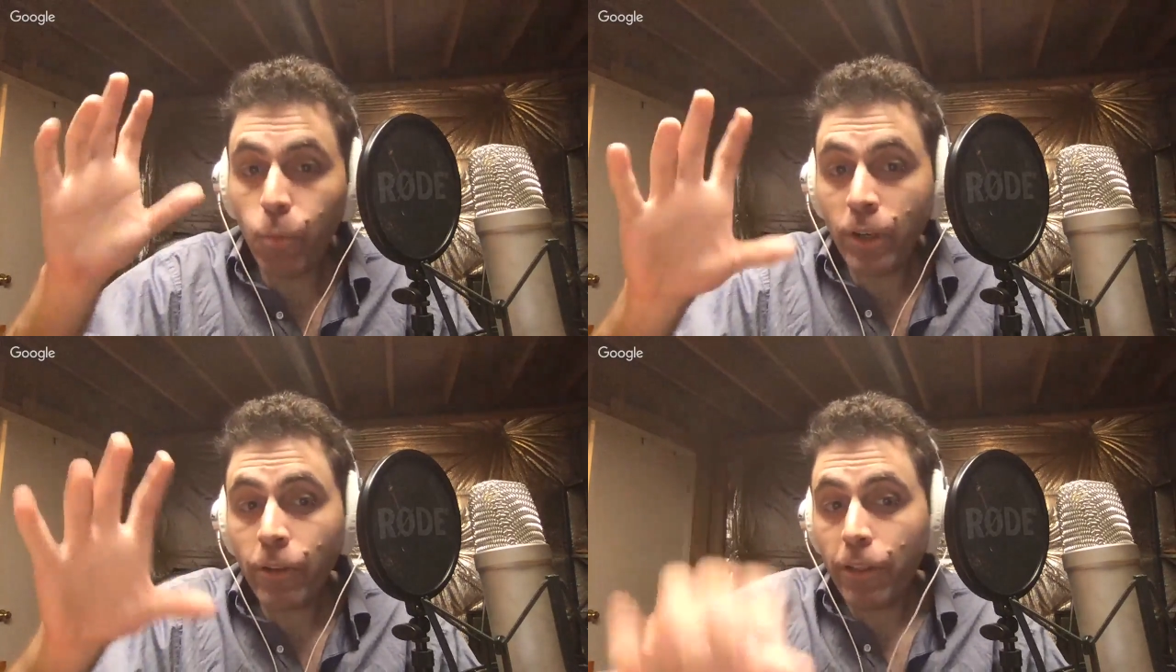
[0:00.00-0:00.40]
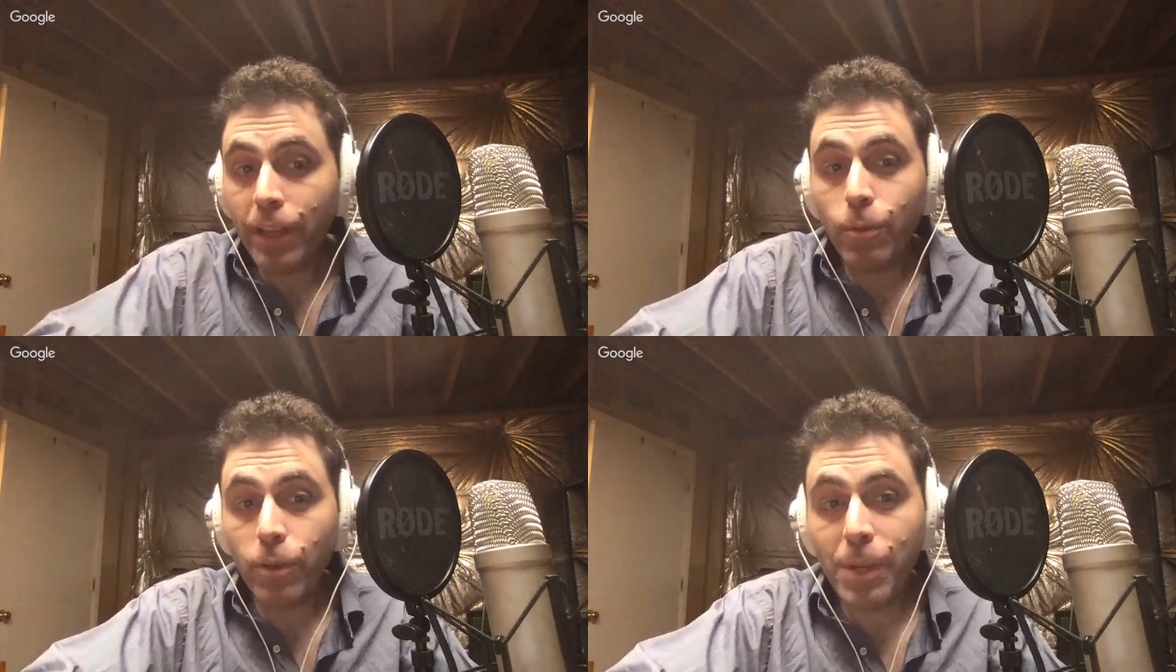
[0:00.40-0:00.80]
one other
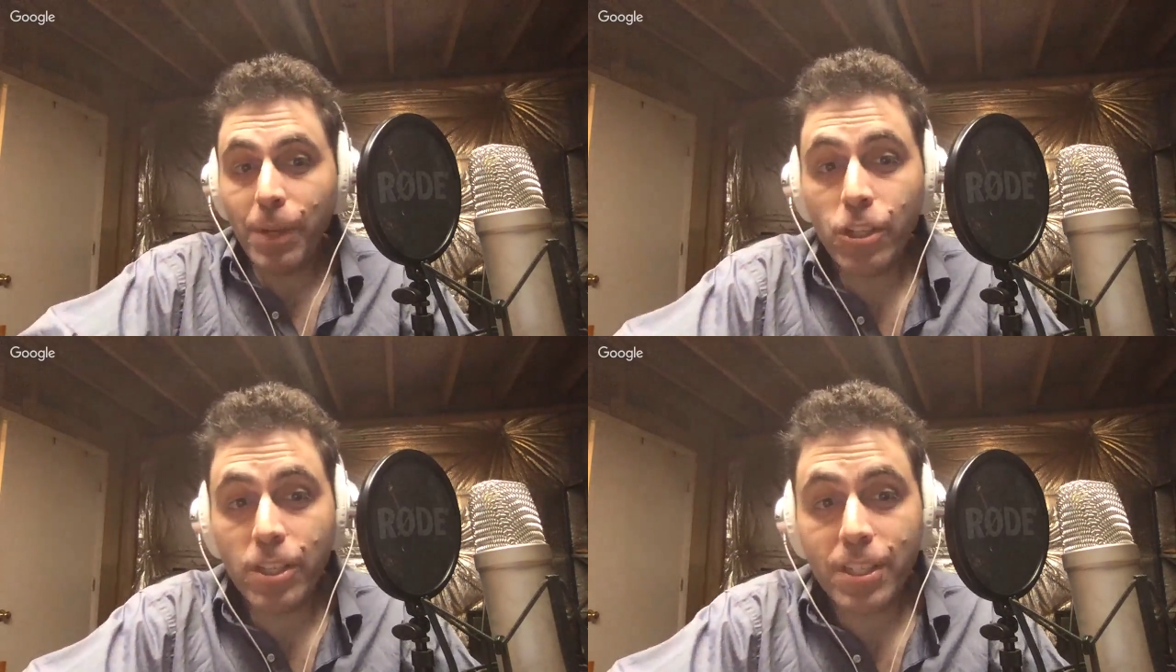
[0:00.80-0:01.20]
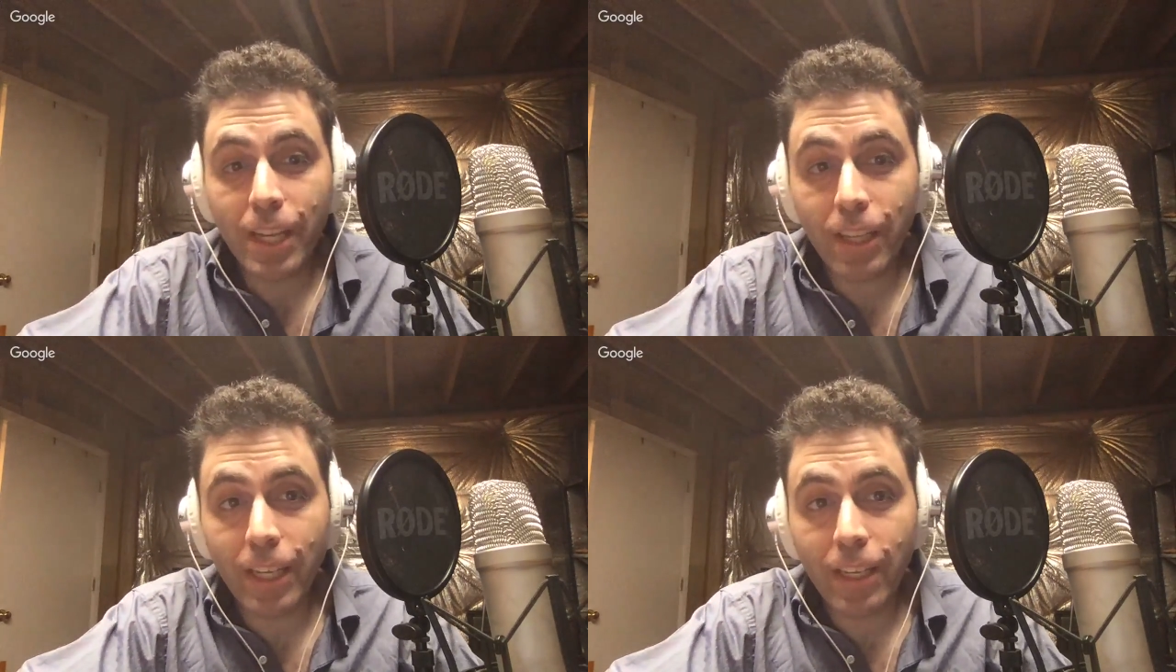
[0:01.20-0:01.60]
thing I want to mention is
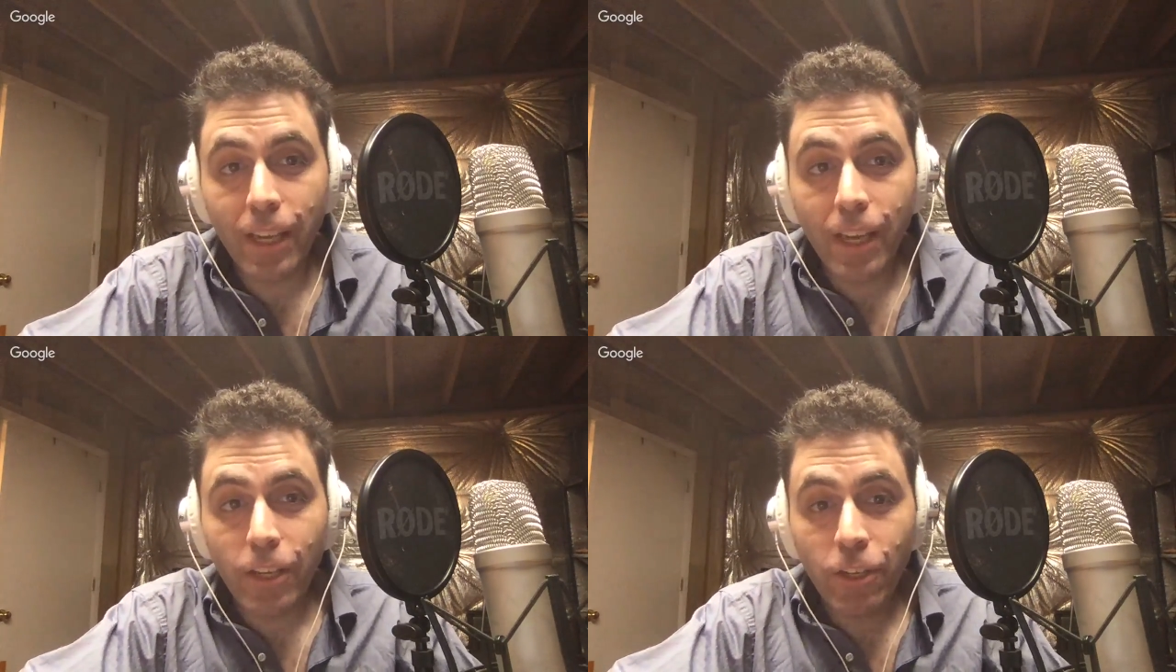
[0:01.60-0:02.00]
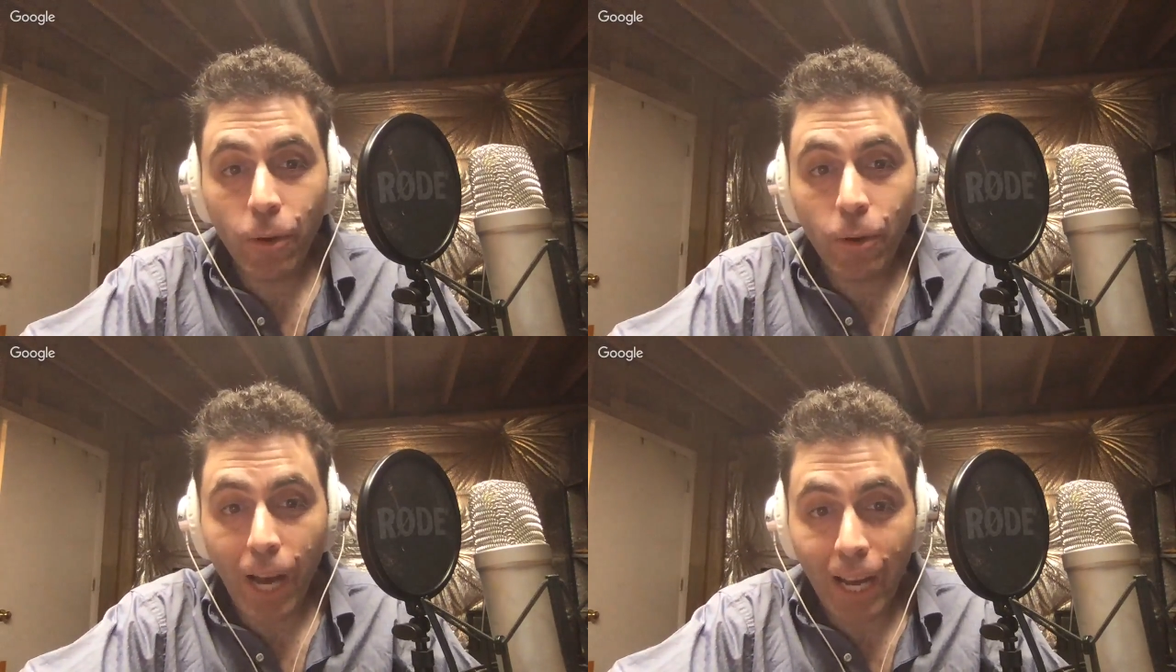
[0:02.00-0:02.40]
that, like, you know,